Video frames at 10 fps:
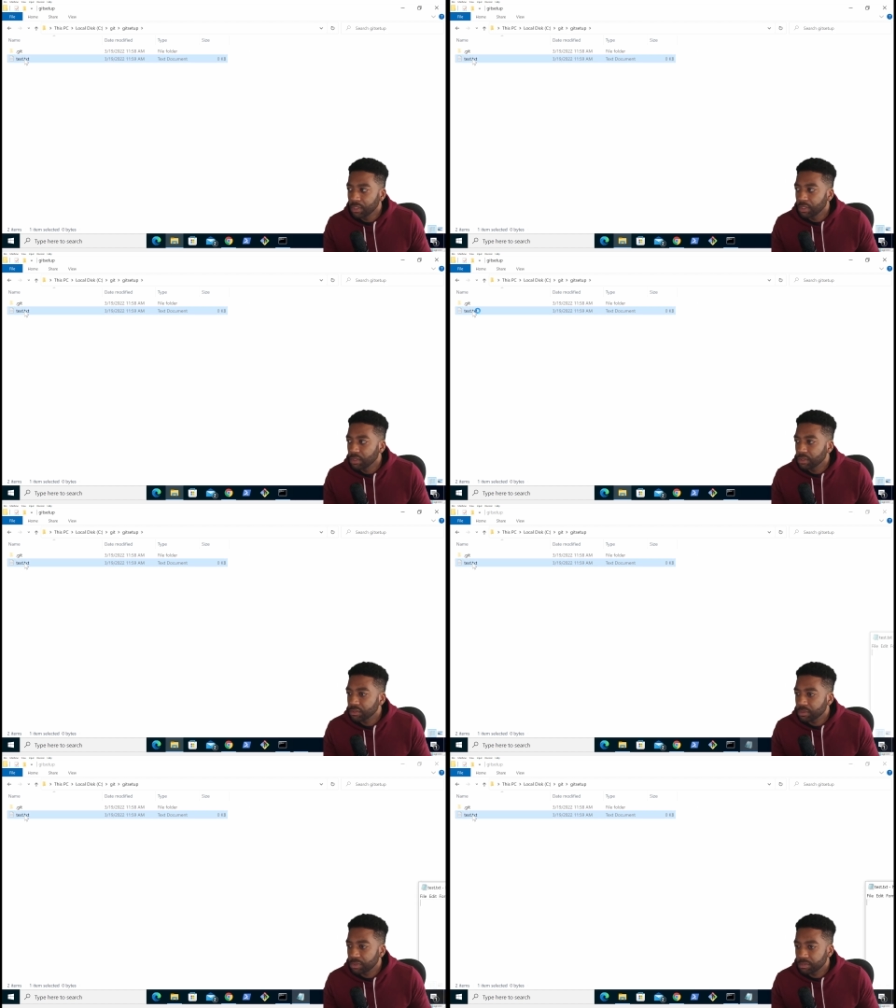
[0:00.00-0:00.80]
Let's
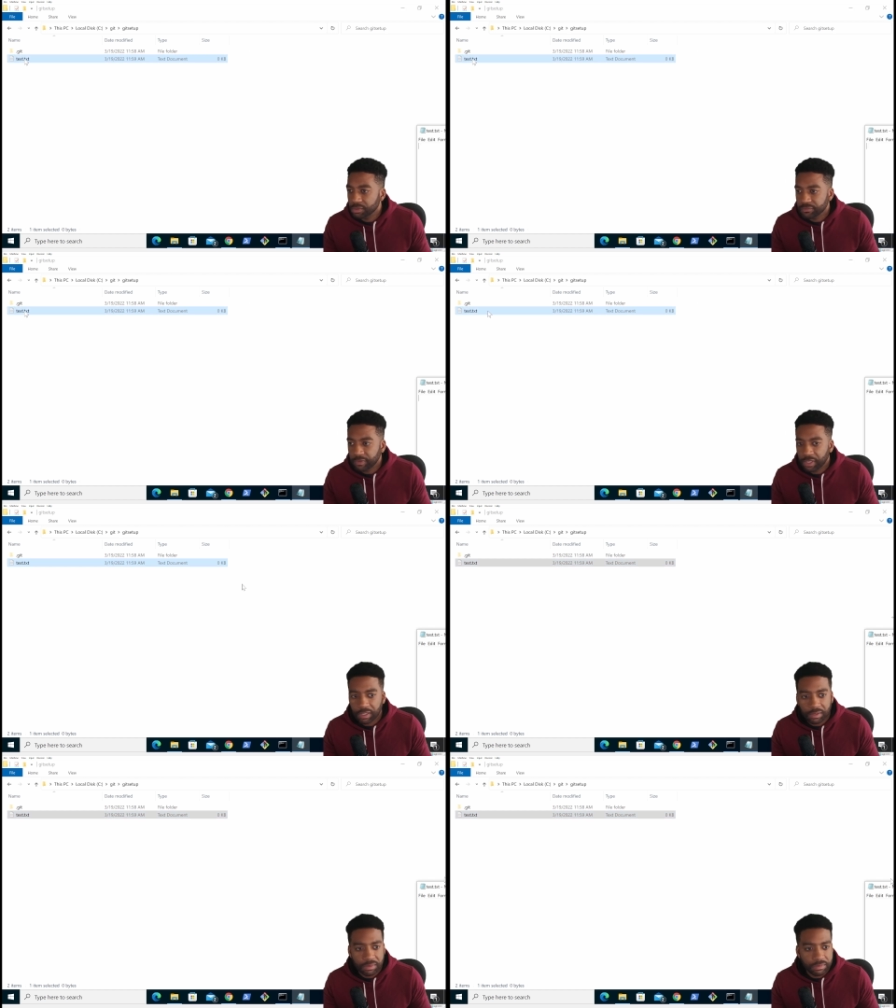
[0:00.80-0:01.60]
open up this
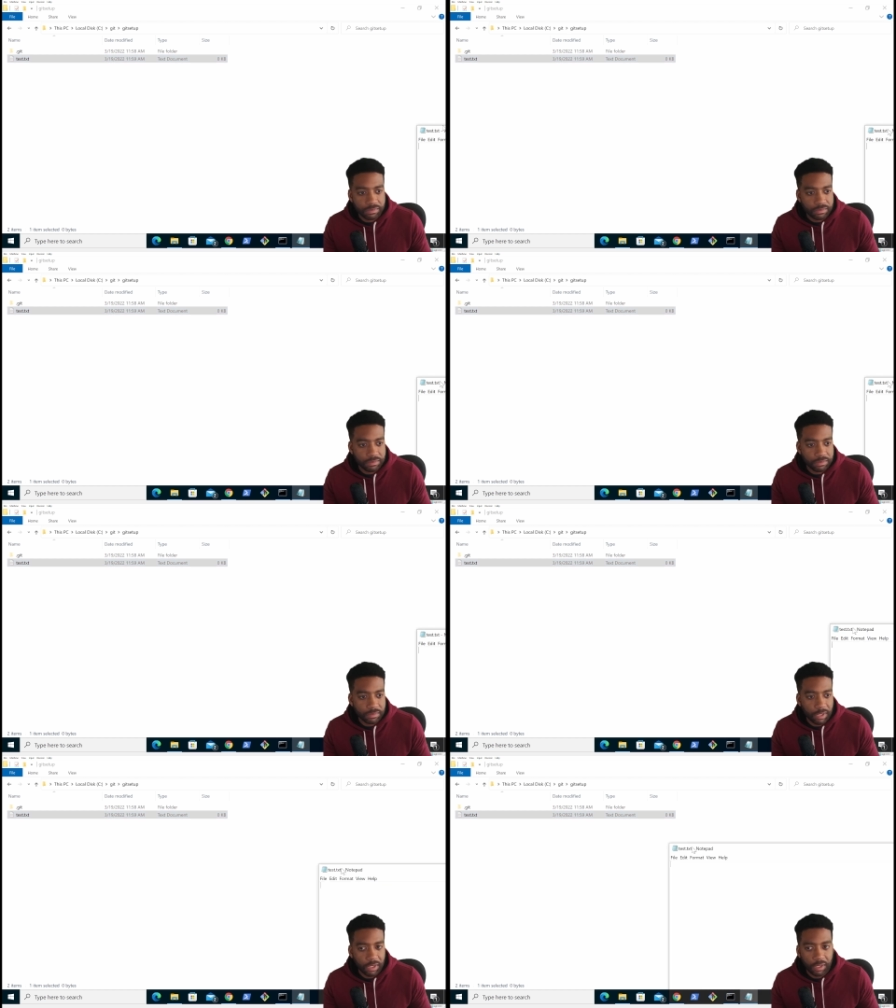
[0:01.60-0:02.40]
file,
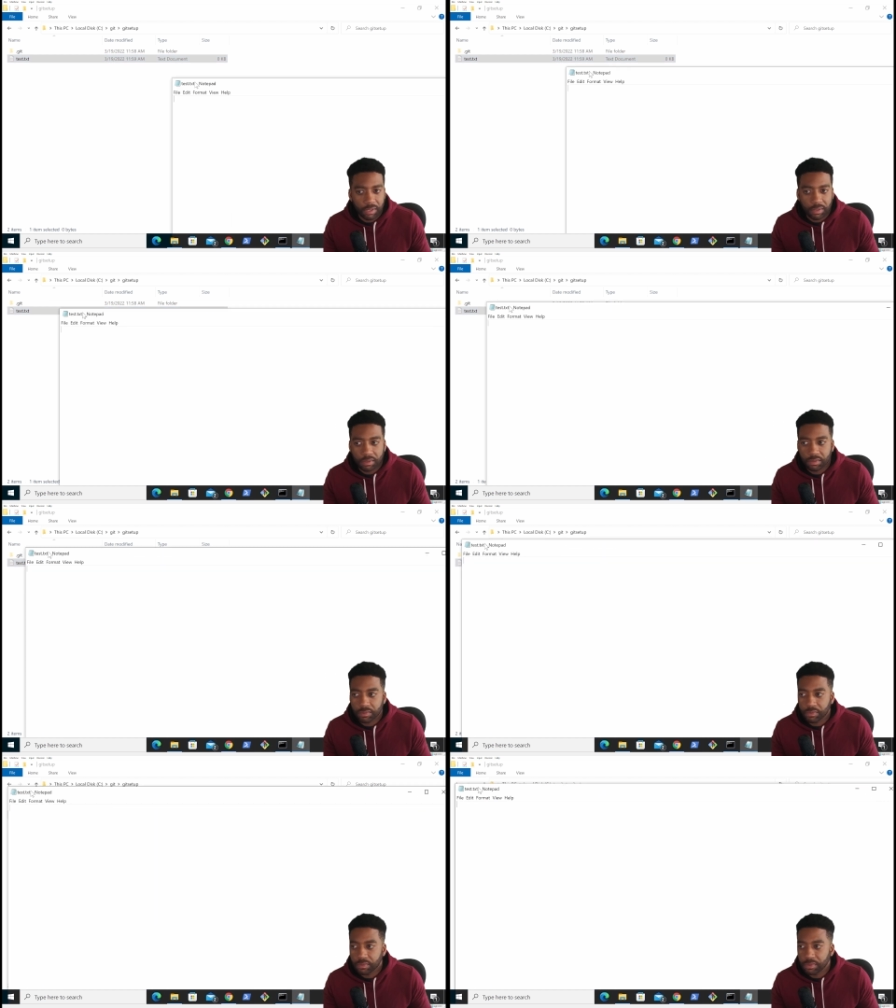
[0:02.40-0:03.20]
and
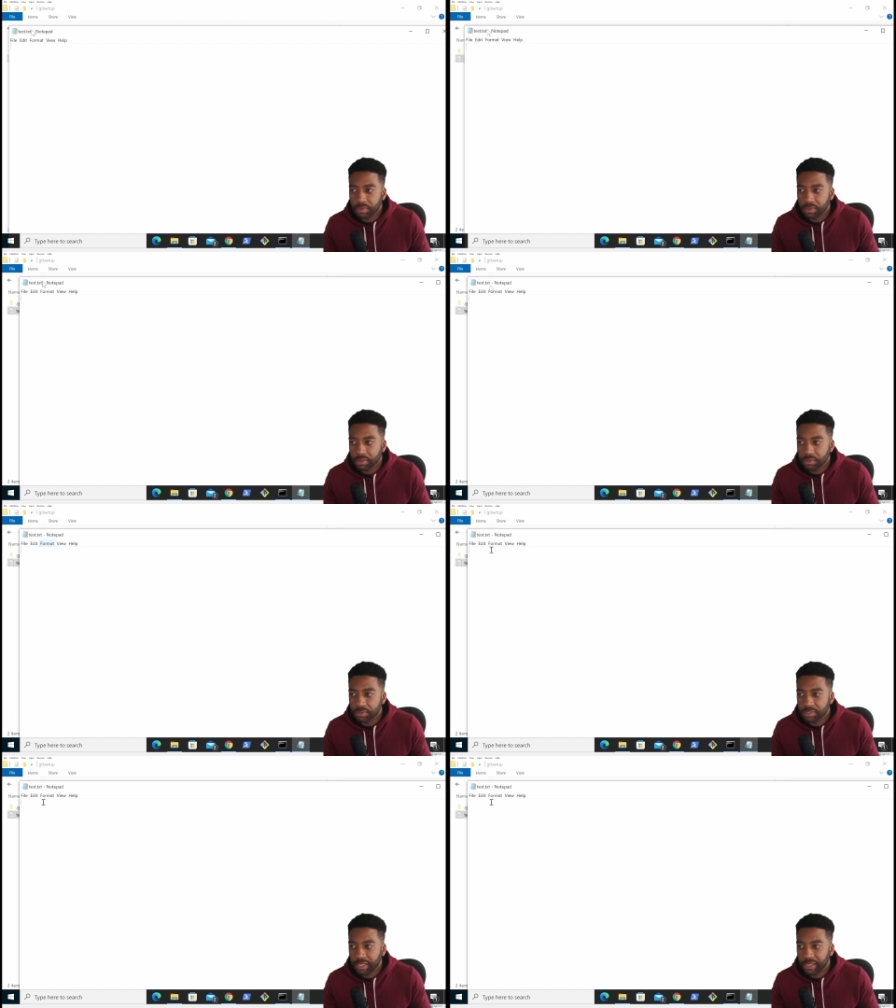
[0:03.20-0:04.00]
we will
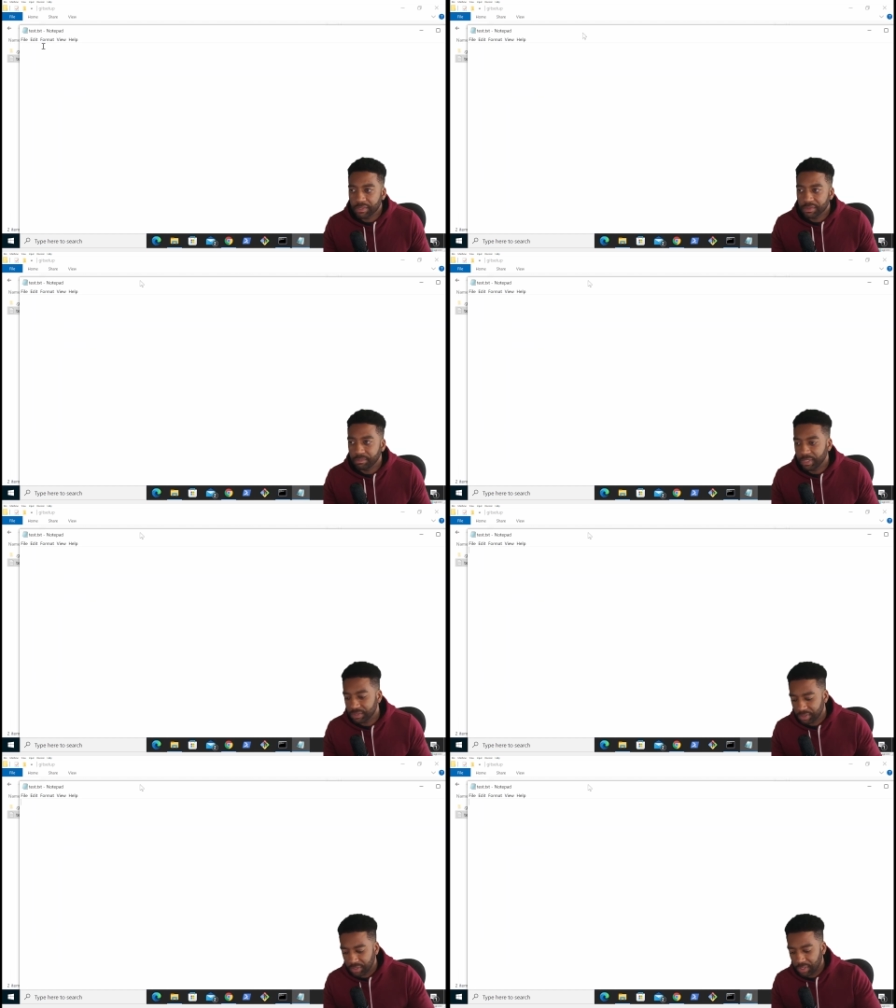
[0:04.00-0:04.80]
just add some
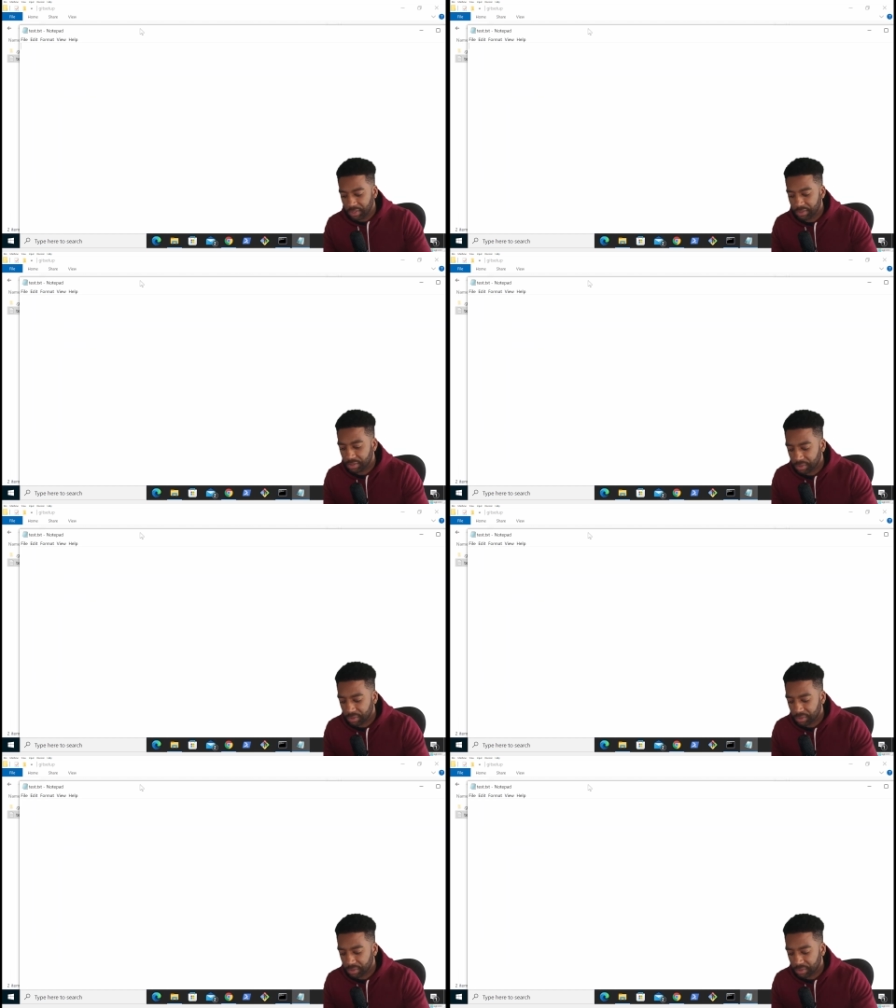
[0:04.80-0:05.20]
basic text.